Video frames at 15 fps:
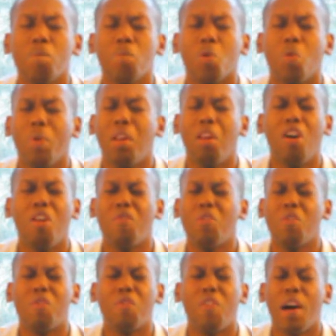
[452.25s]
We love
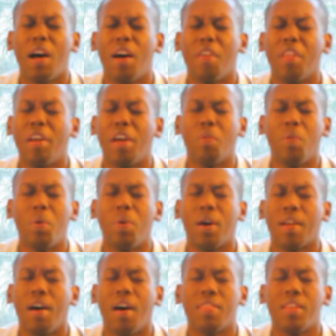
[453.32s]
you, Father, and we
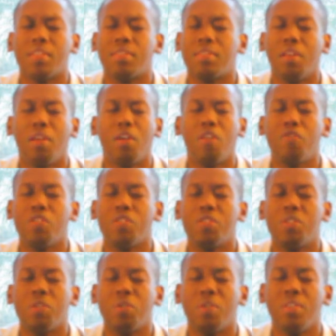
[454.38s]
want others to love you
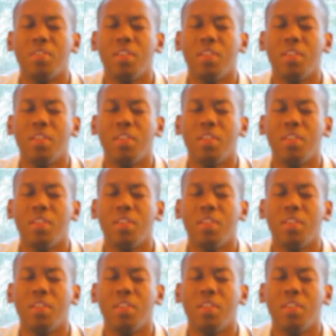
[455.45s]
too.